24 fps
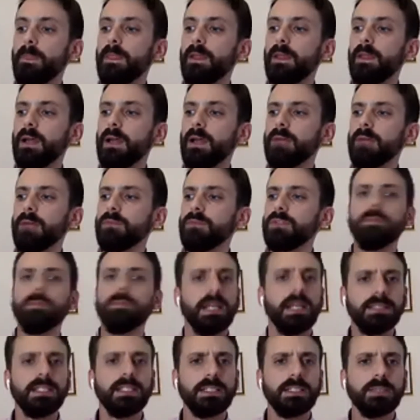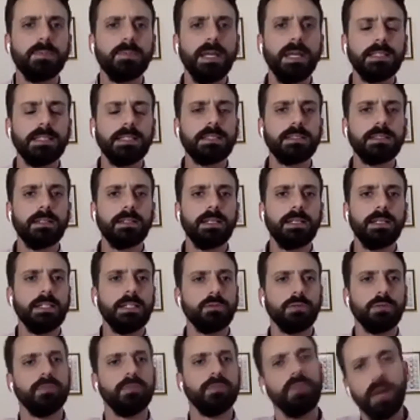uh, domestic space
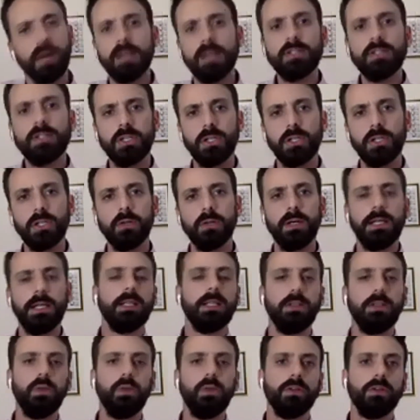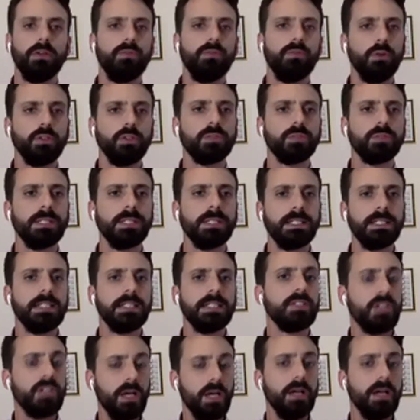is referred to in law enforcement
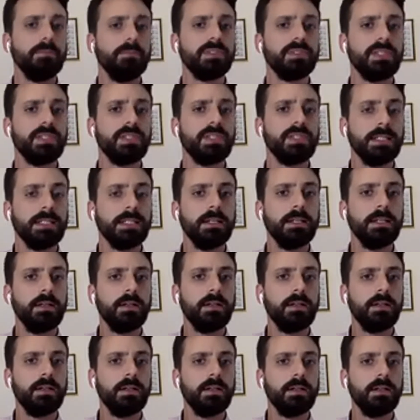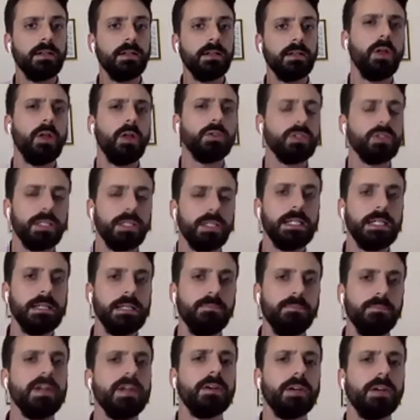in terms that very closely
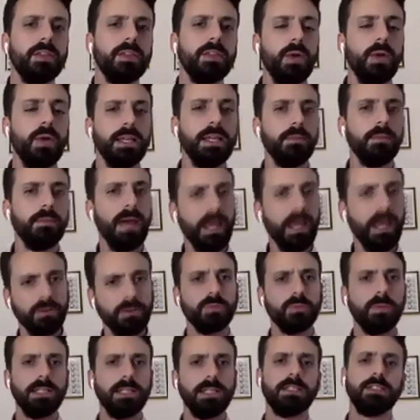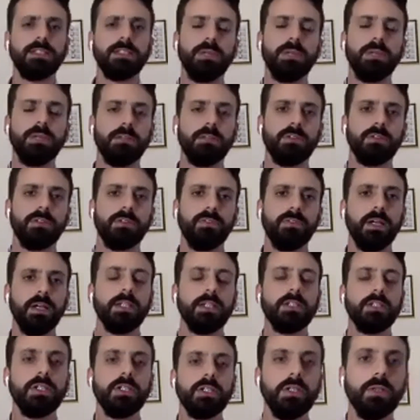mirror the way the battle space has been
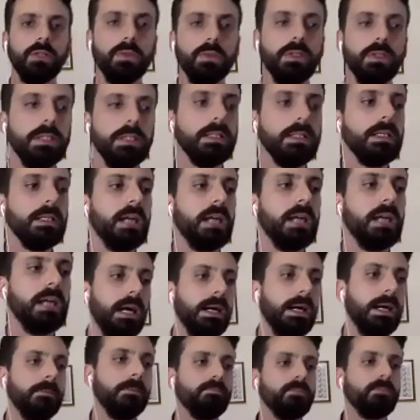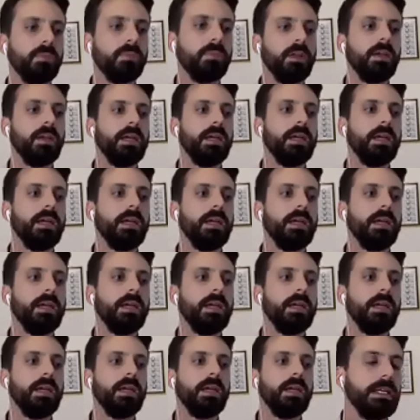referred to. Um, it,
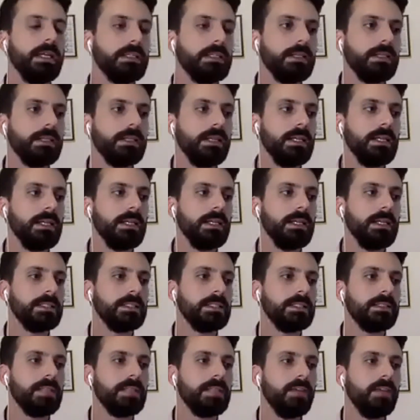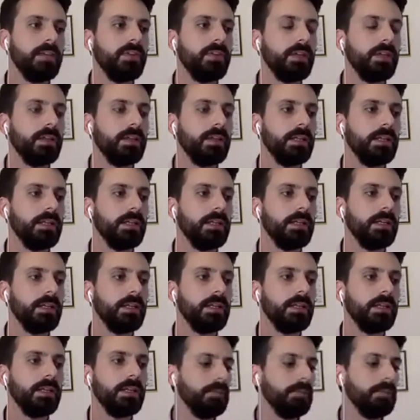it, it's definitely
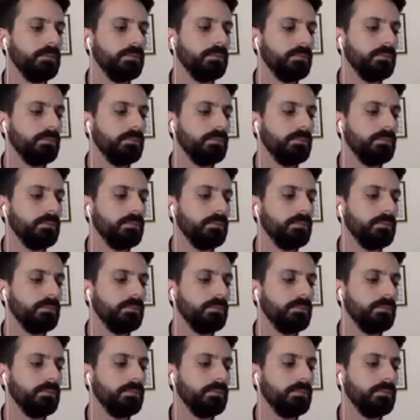um,